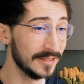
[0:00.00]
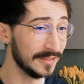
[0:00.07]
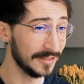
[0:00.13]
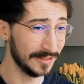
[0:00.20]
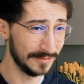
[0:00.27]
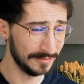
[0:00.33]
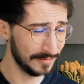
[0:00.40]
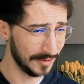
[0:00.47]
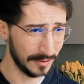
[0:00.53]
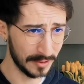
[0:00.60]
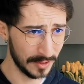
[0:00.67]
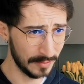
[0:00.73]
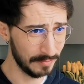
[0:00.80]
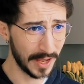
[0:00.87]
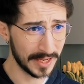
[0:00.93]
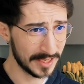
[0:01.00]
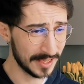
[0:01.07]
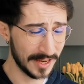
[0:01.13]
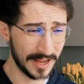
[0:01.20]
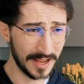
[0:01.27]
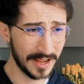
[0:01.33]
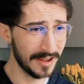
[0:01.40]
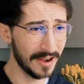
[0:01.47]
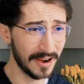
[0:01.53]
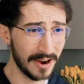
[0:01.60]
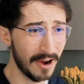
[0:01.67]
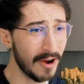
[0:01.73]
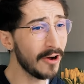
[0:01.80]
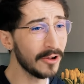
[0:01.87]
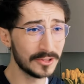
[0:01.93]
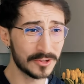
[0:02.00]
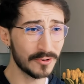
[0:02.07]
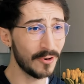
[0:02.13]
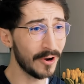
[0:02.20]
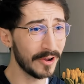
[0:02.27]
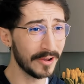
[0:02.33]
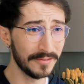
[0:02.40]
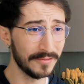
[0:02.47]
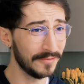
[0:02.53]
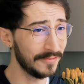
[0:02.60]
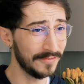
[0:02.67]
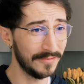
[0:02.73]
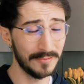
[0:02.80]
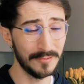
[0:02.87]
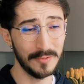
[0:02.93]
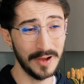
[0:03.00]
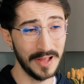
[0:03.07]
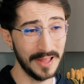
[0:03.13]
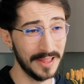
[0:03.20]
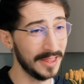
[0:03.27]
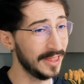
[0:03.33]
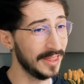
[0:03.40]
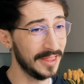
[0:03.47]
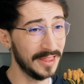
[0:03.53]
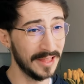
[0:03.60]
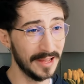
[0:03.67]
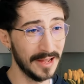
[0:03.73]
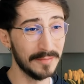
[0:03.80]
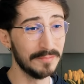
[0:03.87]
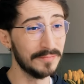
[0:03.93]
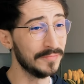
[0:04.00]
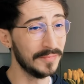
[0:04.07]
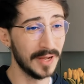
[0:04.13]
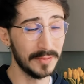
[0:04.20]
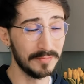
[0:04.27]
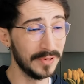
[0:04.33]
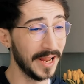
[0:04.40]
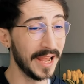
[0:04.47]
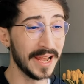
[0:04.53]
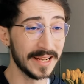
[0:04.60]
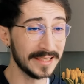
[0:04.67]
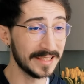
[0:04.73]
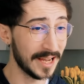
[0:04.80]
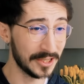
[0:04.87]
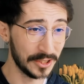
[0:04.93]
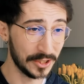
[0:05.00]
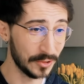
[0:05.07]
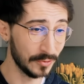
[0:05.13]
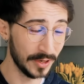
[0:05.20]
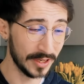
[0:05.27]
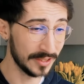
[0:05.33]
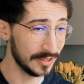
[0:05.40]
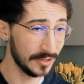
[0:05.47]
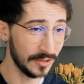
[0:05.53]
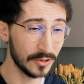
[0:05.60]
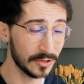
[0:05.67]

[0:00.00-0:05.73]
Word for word: uh, basically a hard drive with a, a player attached to it. You